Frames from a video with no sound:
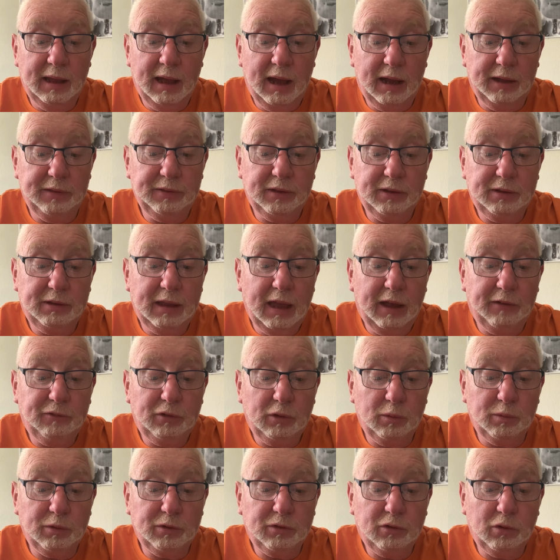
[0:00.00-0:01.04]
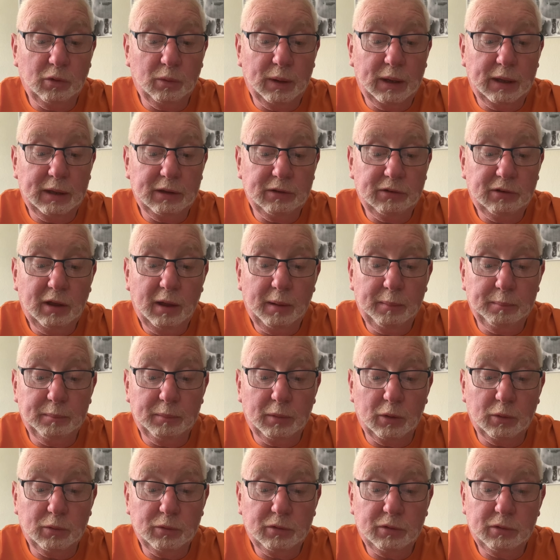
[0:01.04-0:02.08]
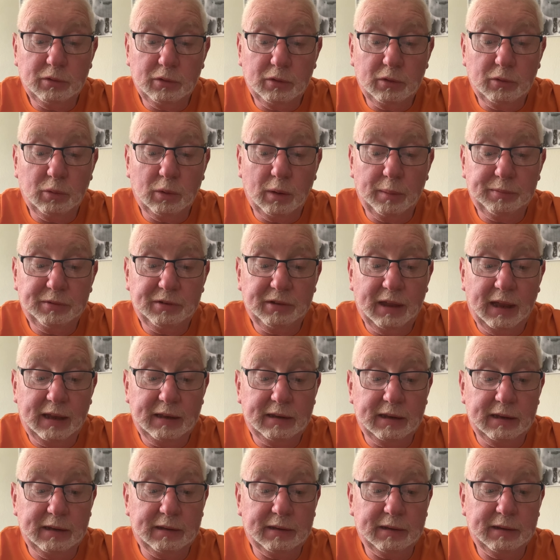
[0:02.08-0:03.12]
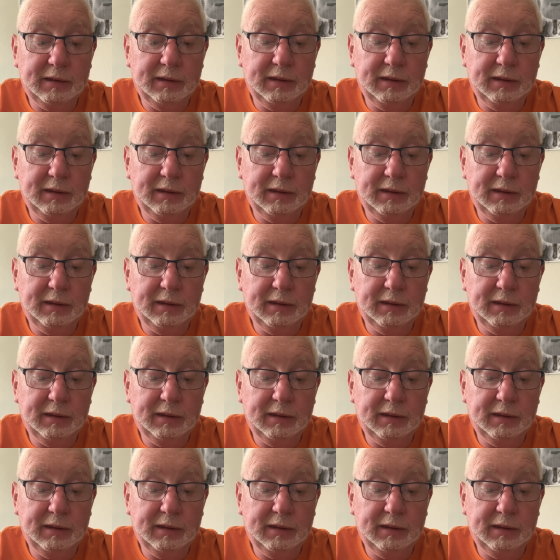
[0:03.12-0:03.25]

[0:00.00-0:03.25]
And the devil was doing his utmost to upset it.